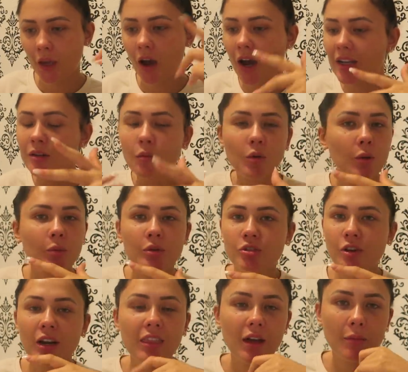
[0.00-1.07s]
I don't want to
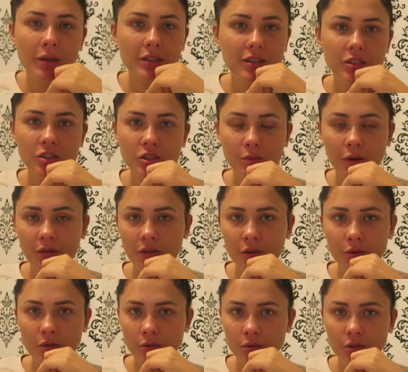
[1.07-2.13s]
portray that message to my
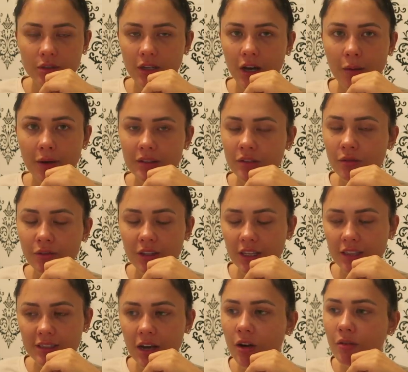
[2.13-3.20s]
viewers all the time. I don't think
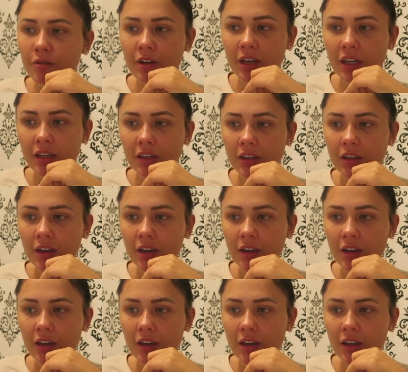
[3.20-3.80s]
that's healthy.